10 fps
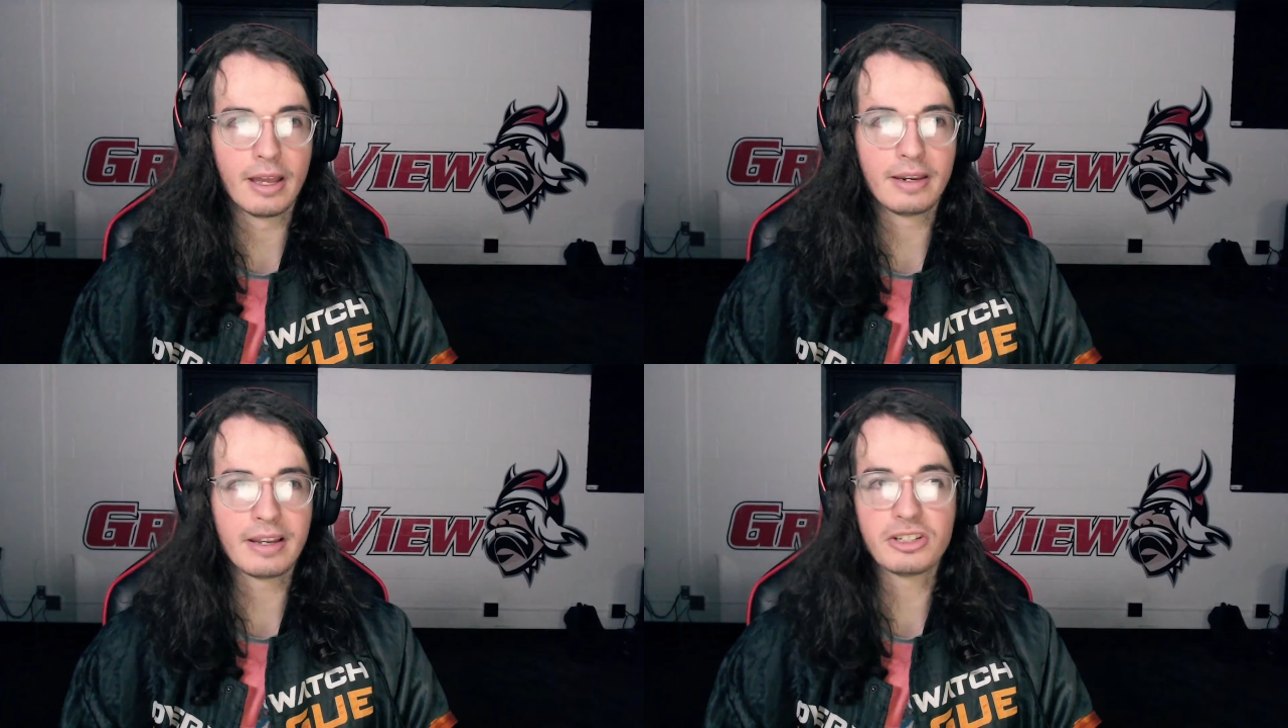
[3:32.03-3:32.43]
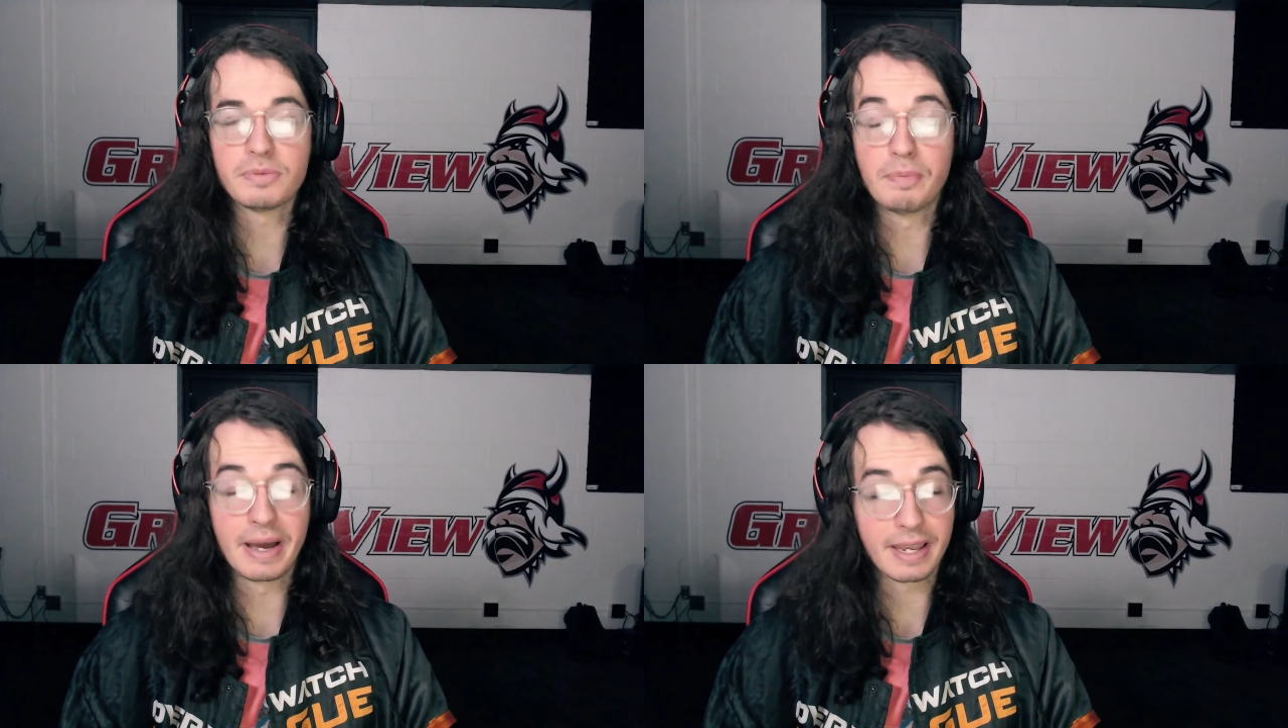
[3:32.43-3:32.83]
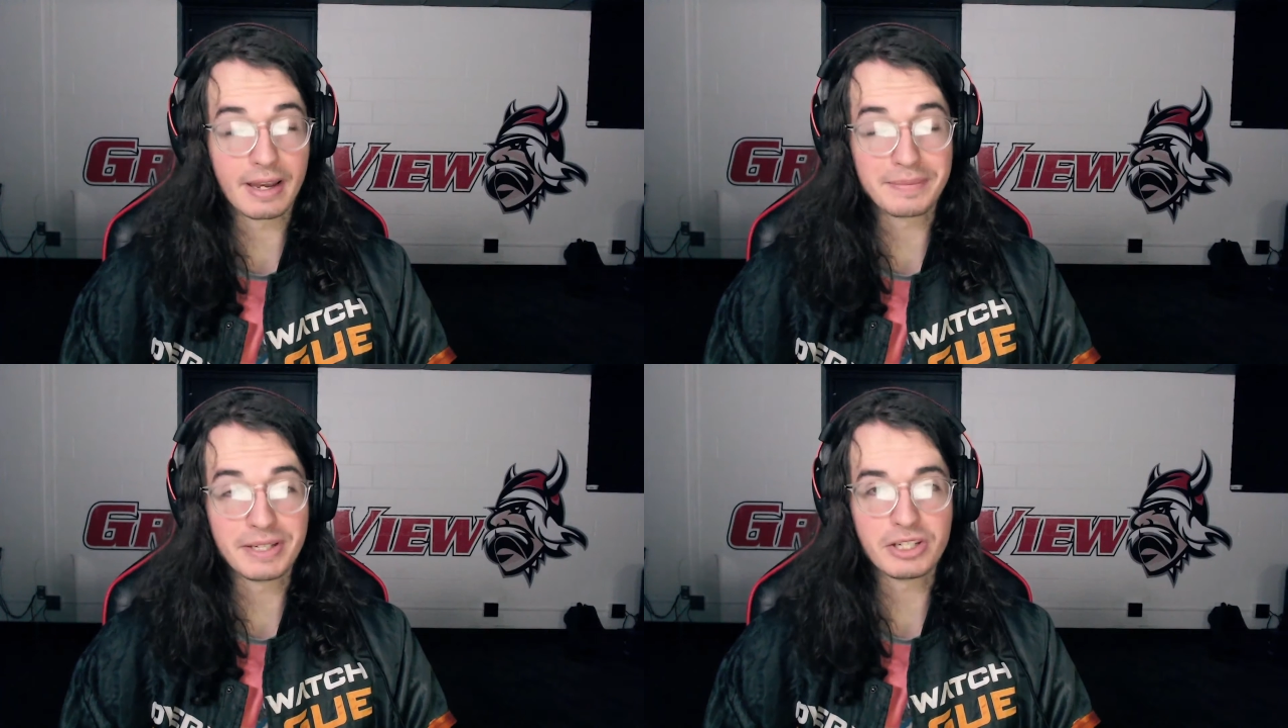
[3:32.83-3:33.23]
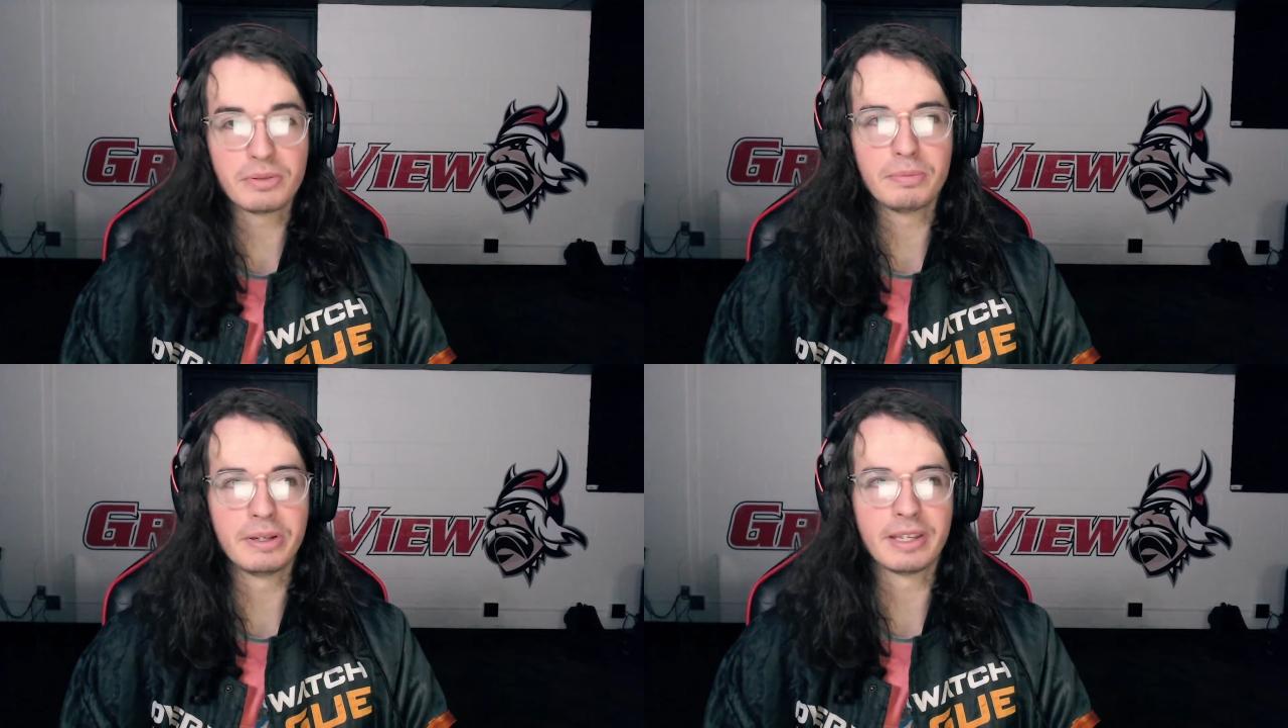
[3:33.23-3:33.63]
Not just my
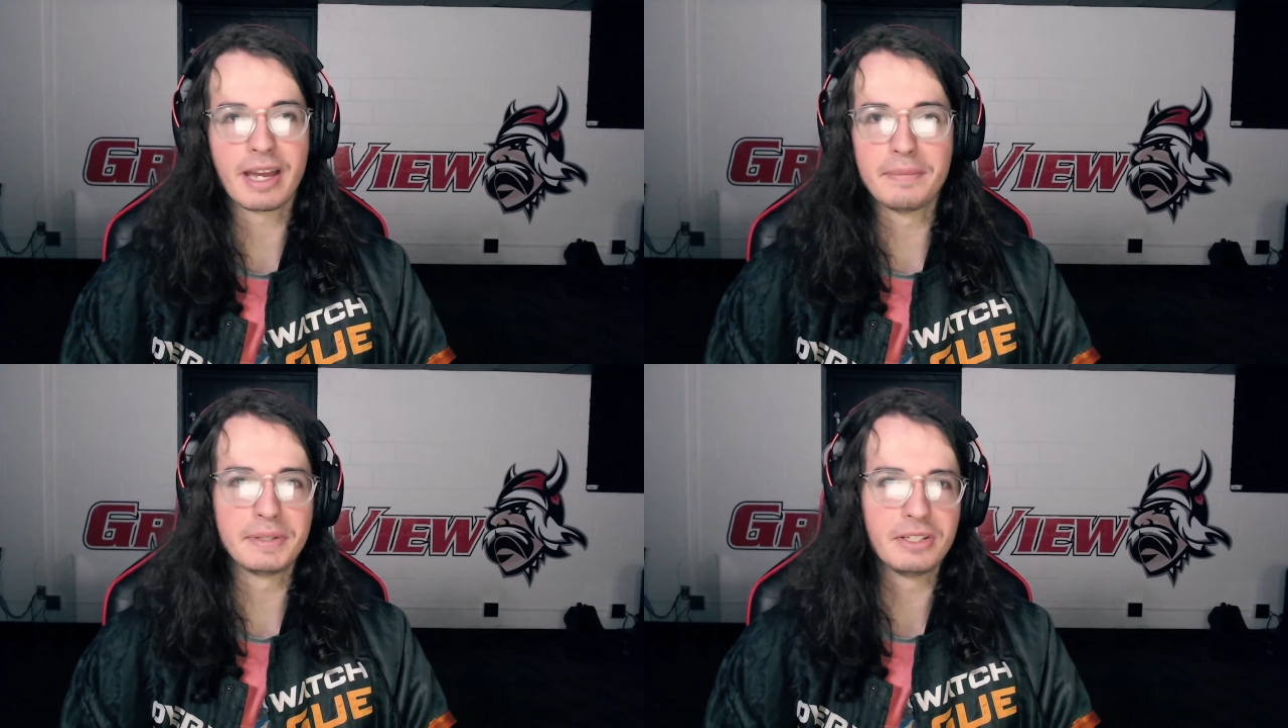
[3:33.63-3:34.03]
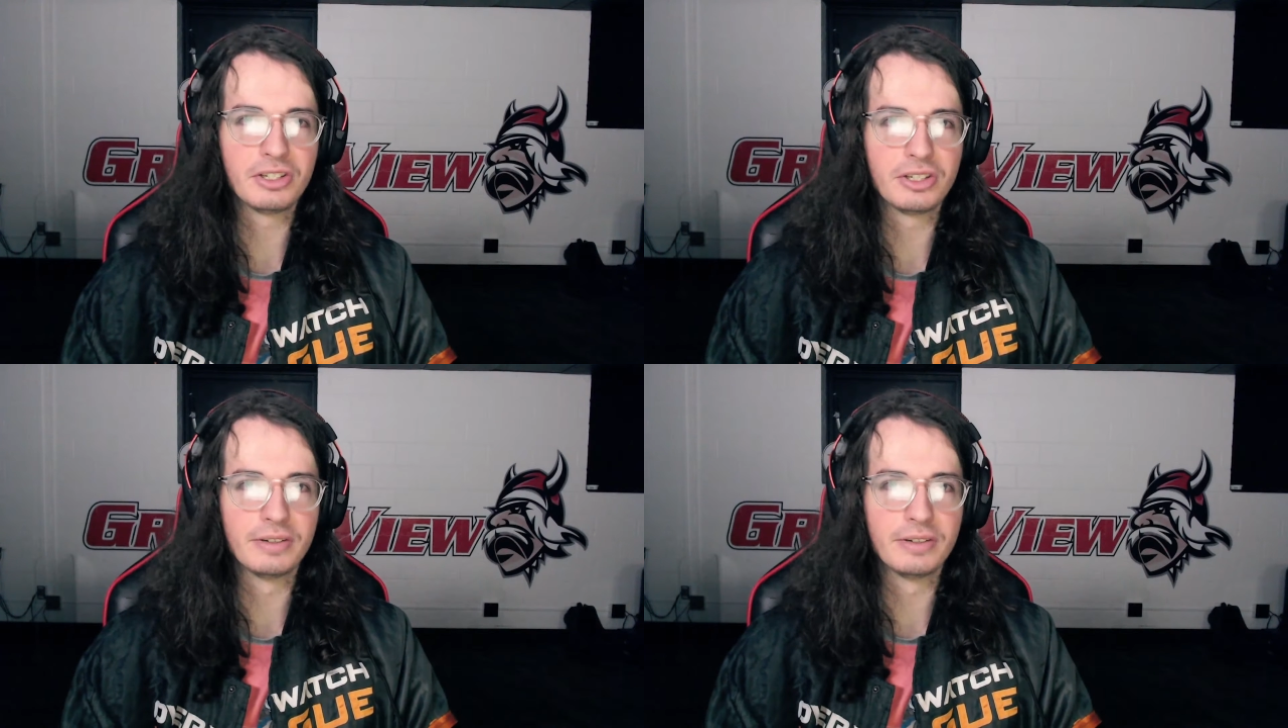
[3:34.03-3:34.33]
competition, but the competition